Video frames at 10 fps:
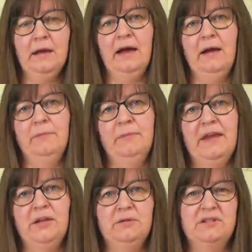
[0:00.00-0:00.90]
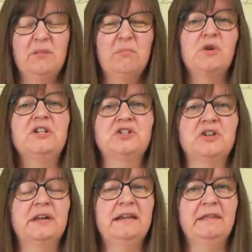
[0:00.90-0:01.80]
They use the
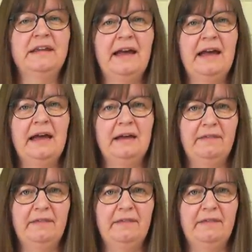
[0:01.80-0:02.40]
moisture in the air